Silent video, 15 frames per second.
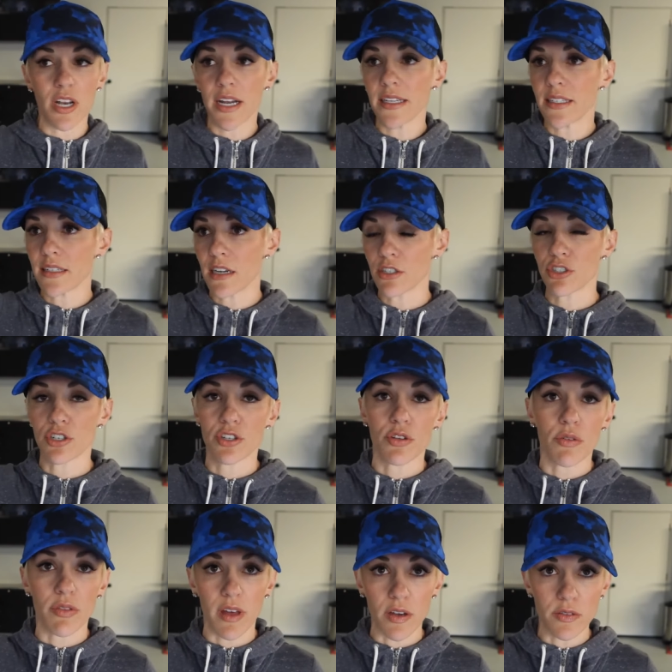1,900,
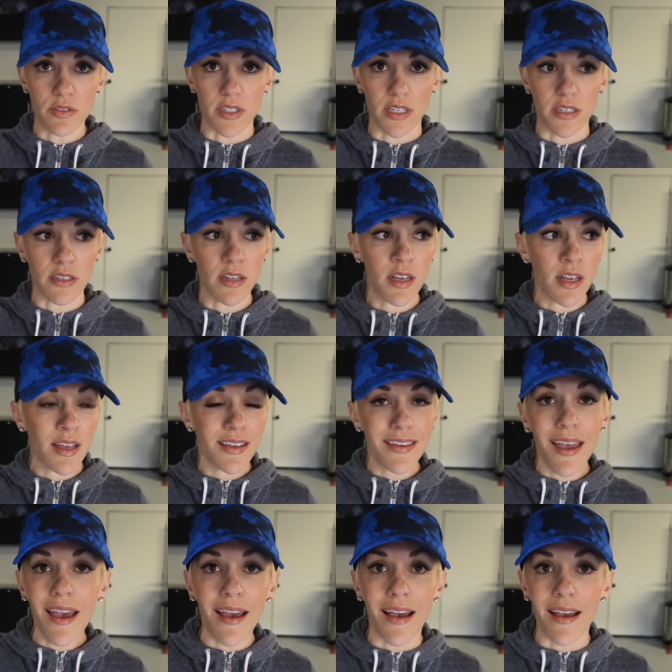2,000,
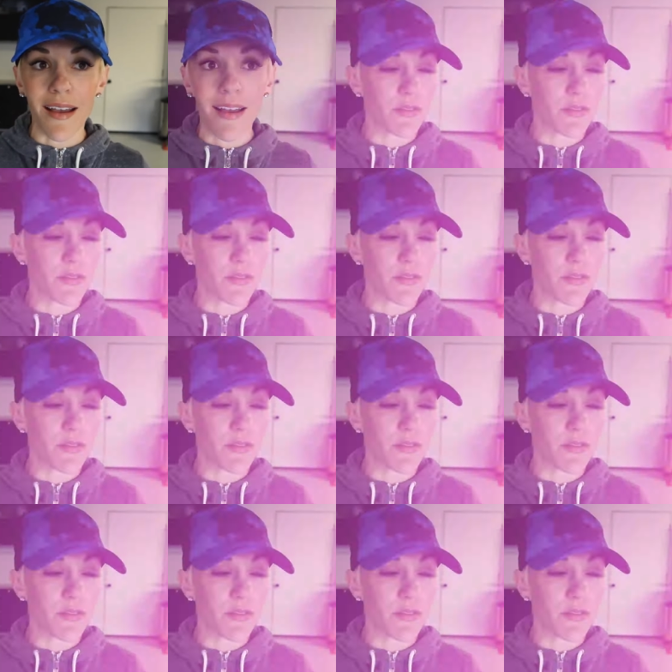yeah.